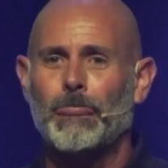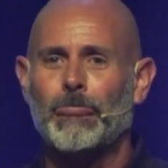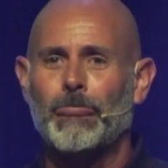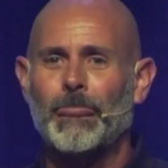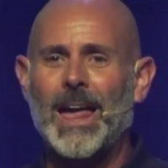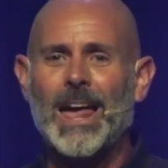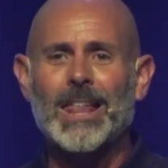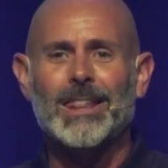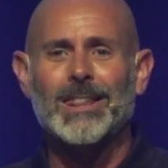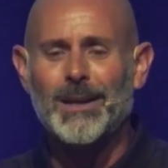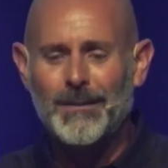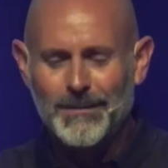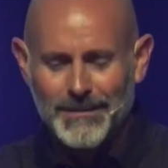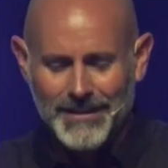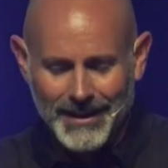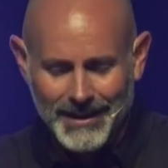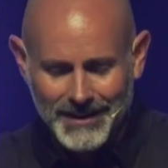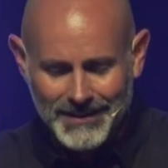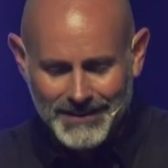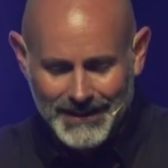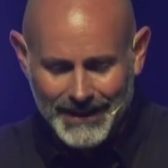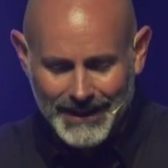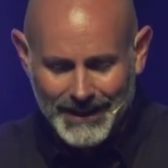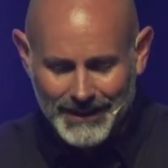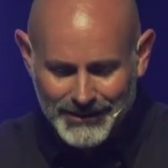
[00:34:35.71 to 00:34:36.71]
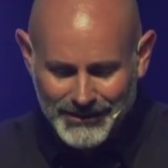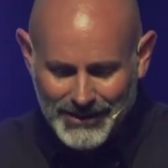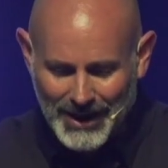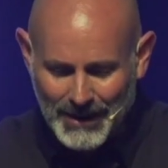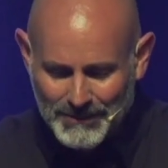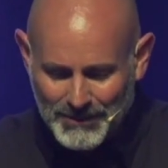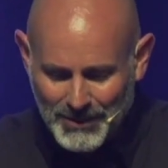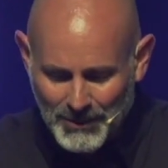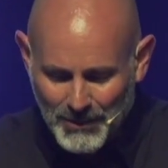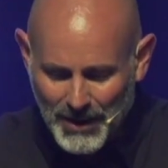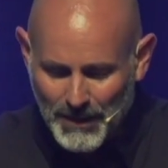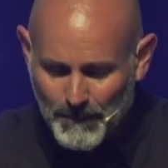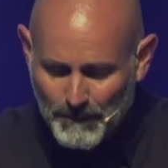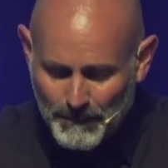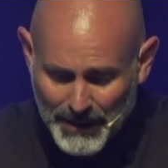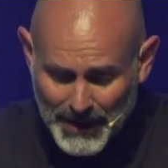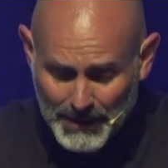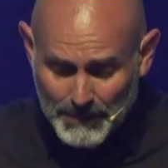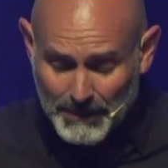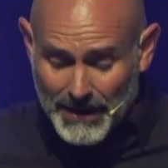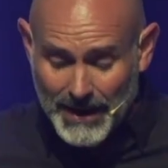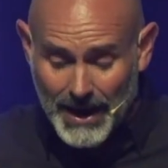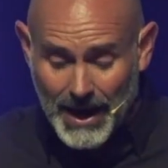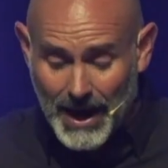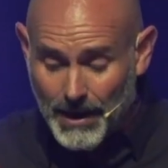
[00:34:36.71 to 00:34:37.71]
I love this in chapter one. Pick
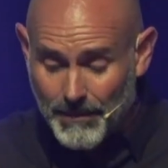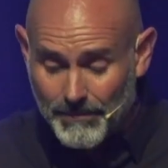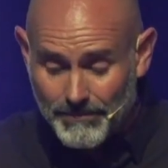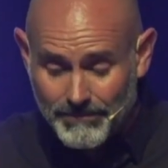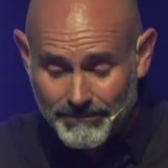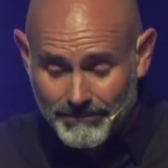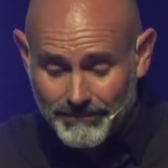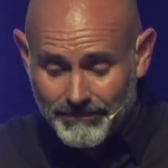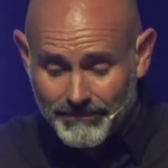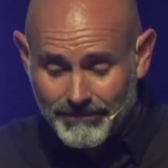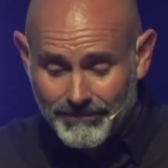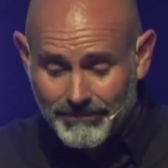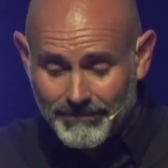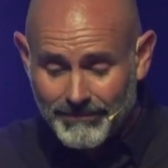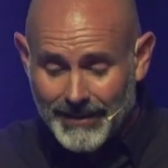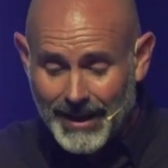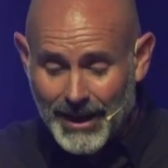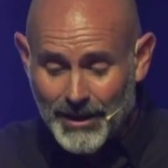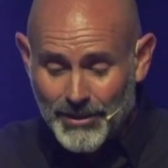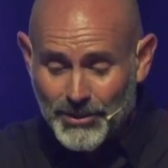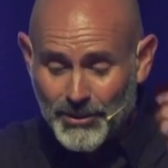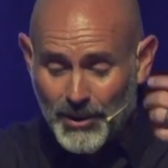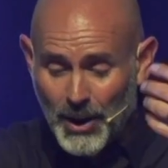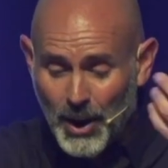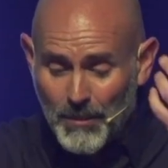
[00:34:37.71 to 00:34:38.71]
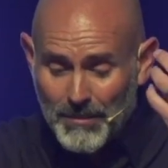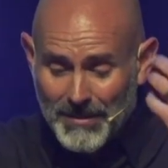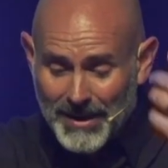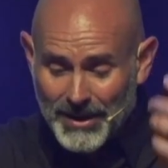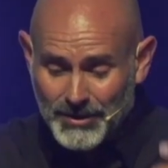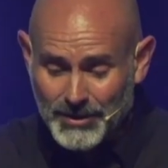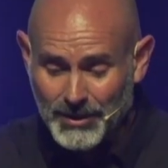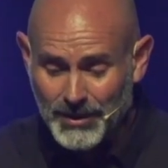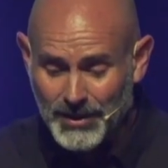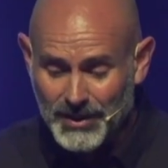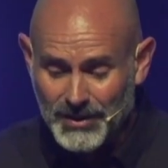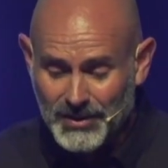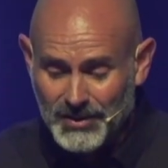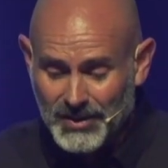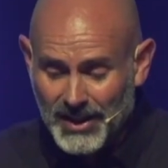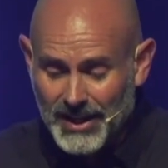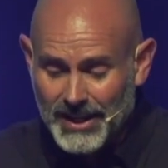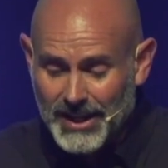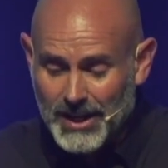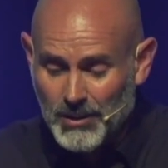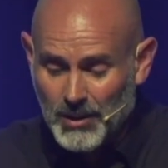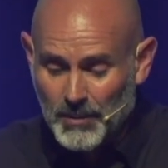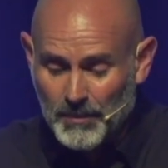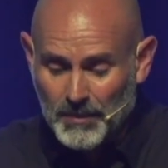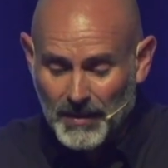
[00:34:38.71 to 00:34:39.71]
me up and throw me into the sea,
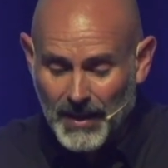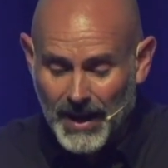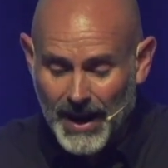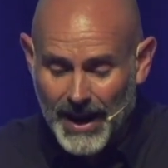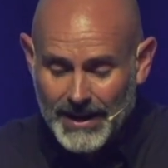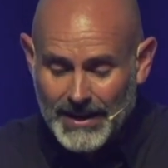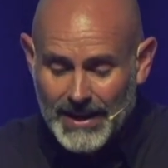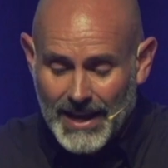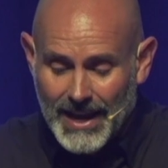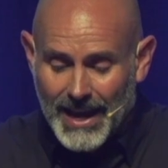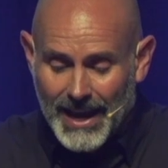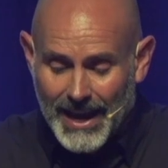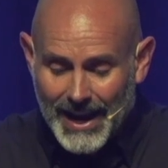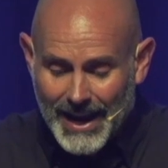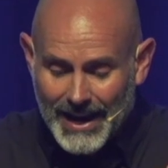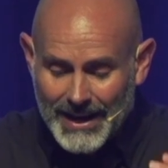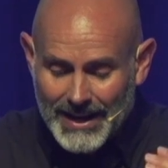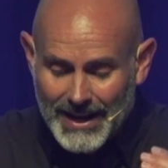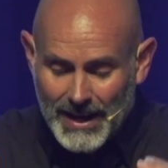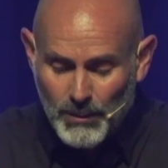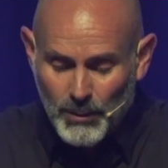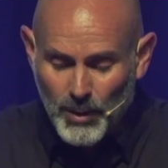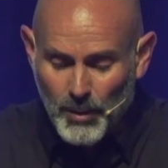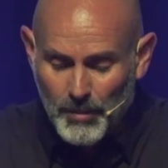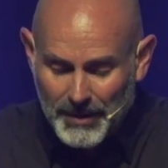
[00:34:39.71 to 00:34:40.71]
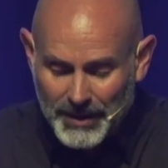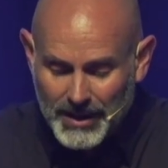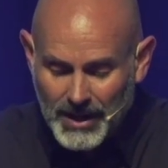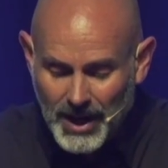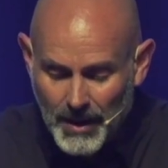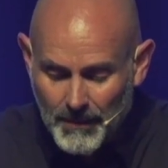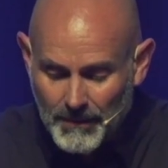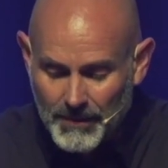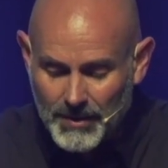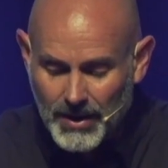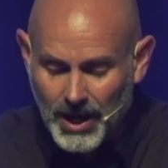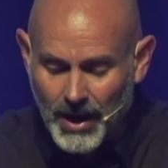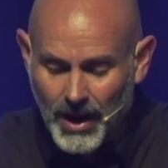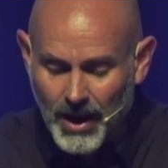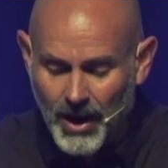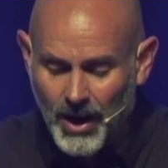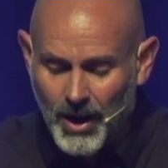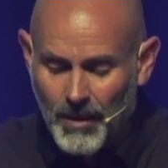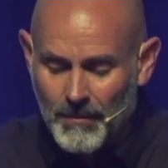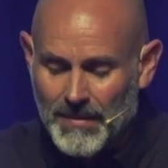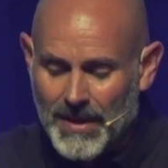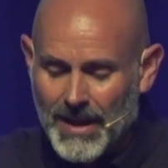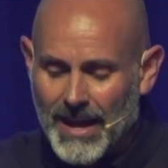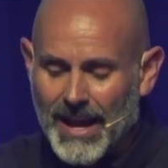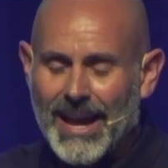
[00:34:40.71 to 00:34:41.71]
he replied, and it will become
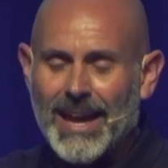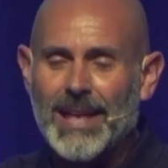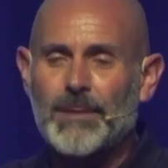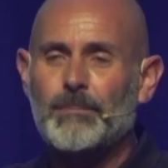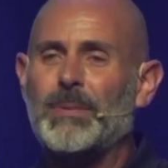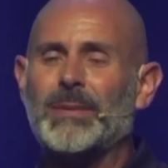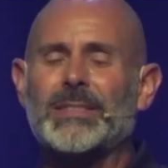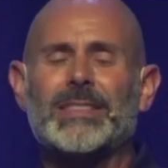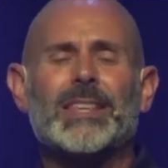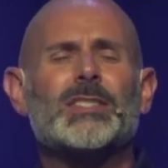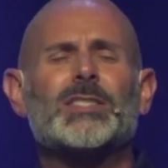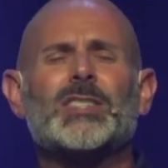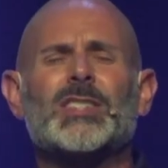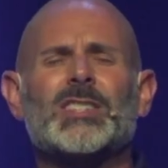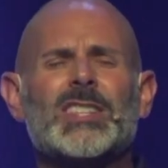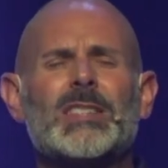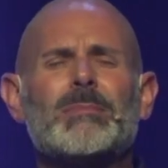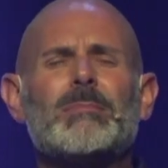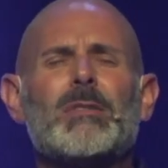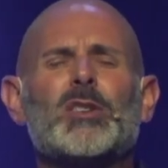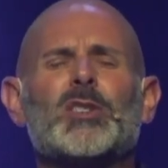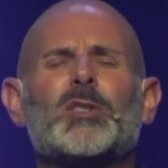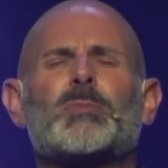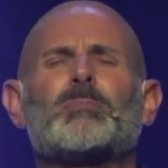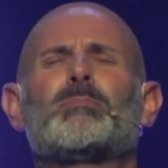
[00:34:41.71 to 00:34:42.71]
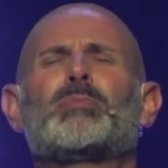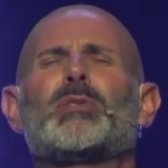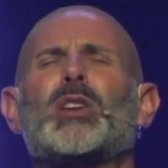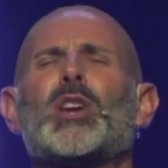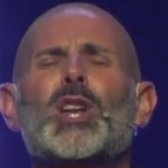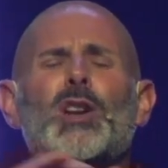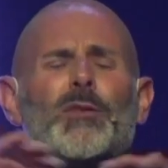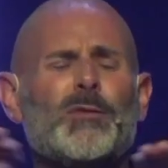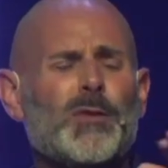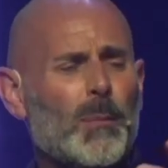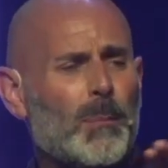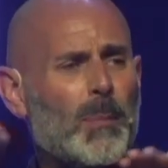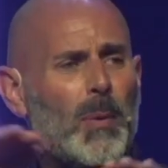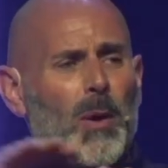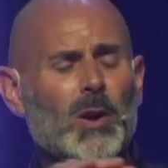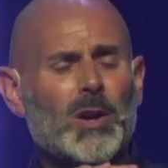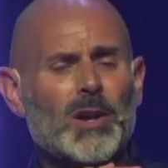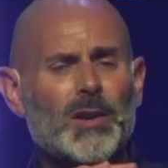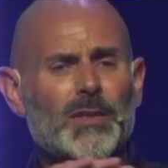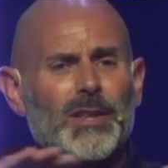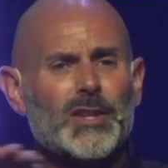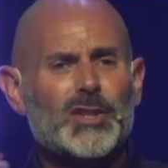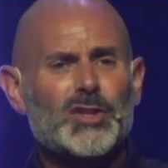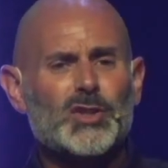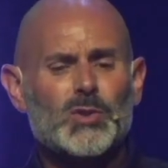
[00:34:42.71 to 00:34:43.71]
calm. And but this is the most beautiful part
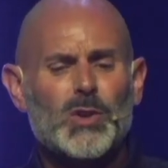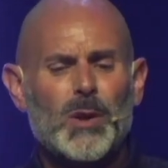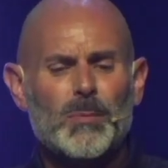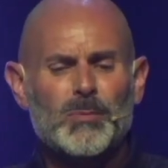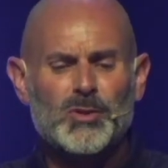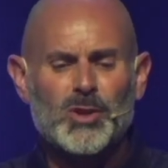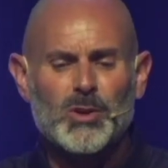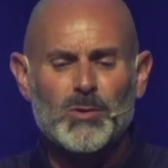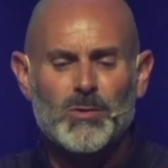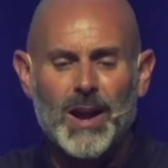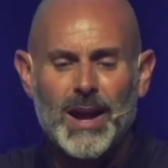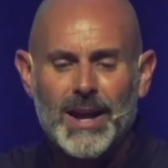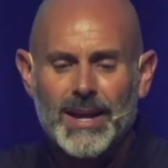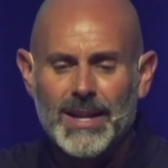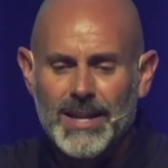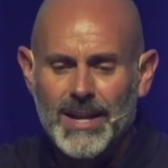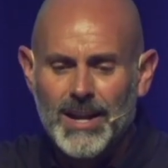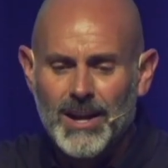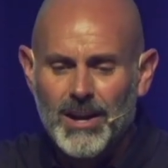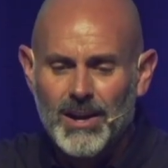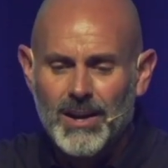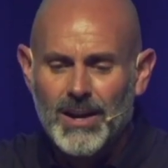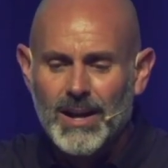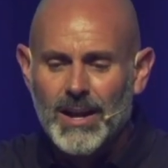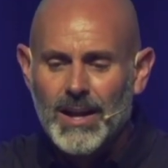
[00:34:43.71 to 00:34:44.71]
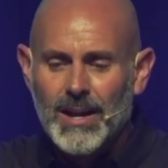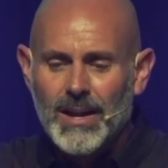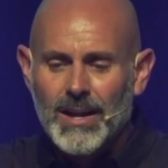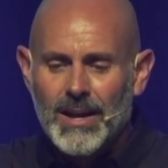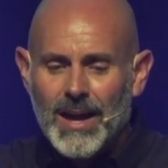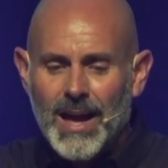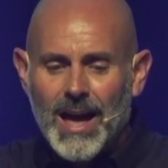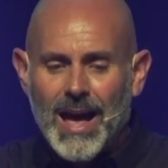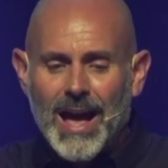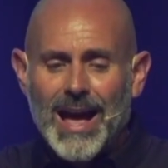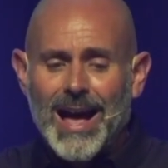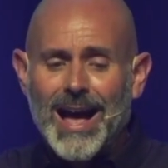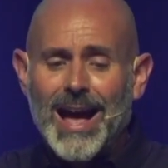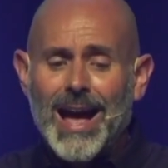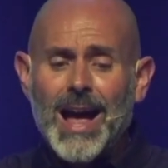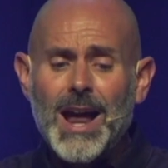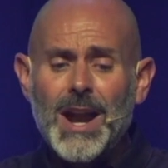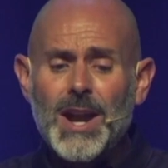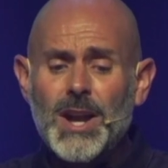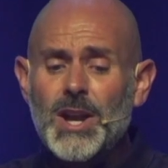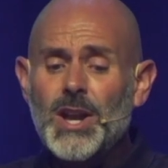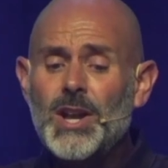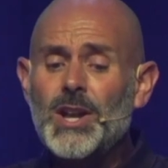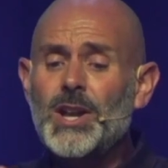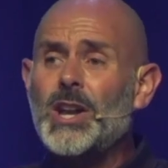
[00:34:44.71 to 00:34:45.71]
of the scripture right here. I
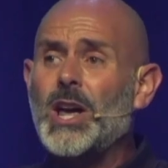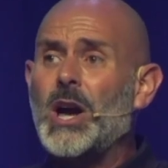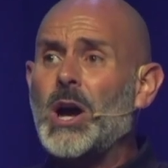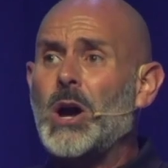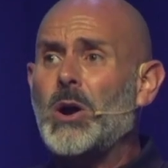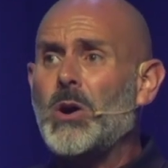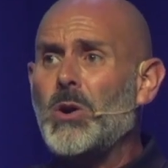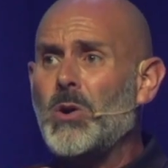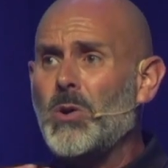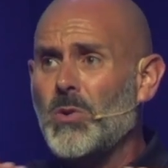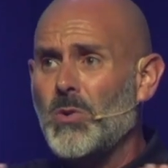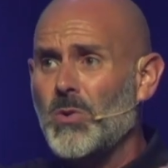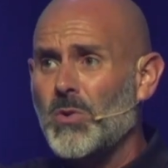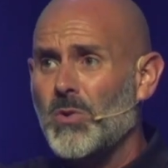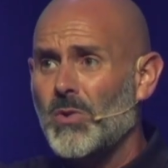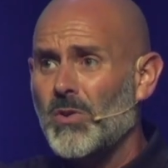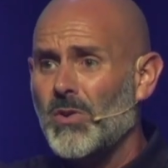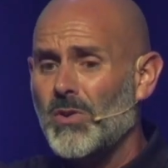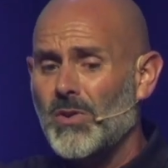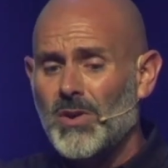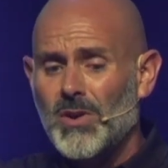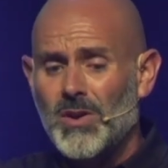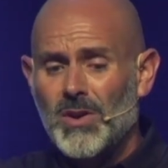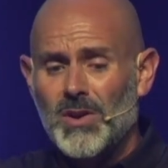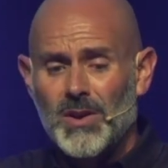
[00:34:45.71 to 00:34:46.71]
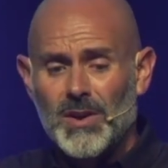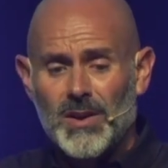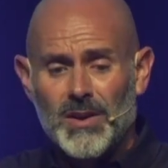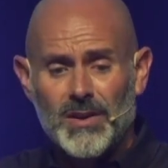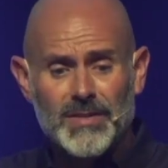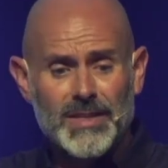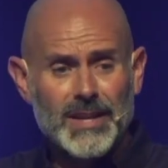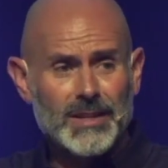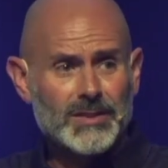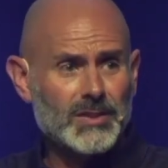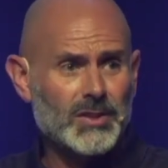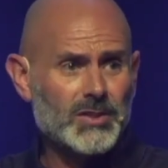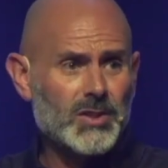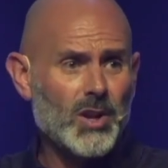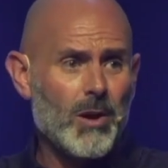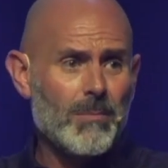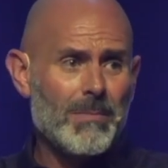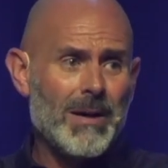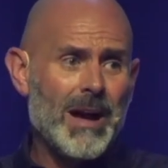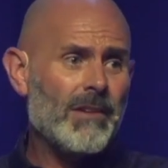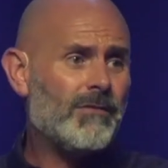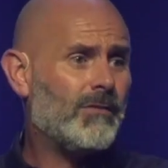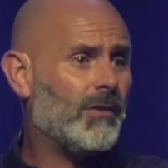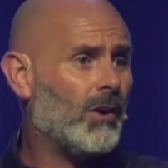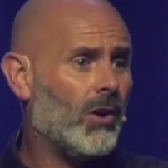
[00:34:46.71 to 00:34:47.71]
know this is all
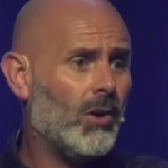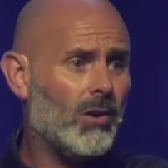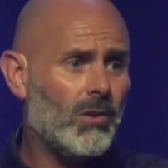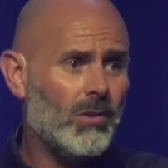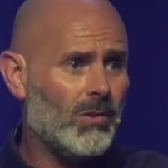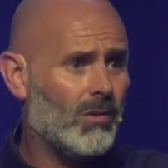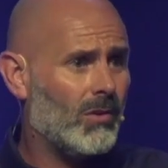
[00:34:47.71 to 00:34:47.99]
my fault.